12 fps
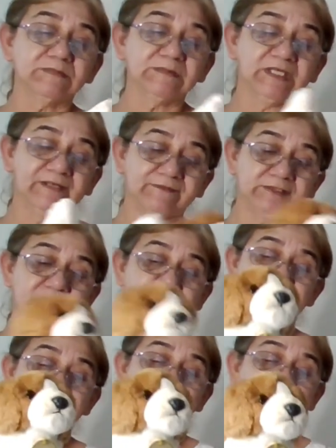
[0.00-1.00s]
have to do
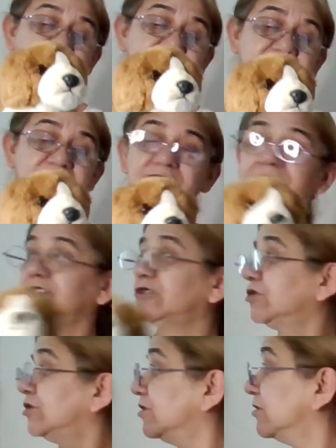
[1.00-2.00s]
some
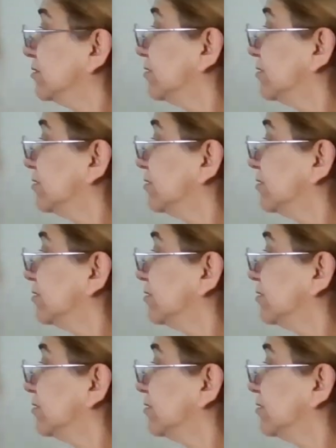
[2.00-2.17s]
research.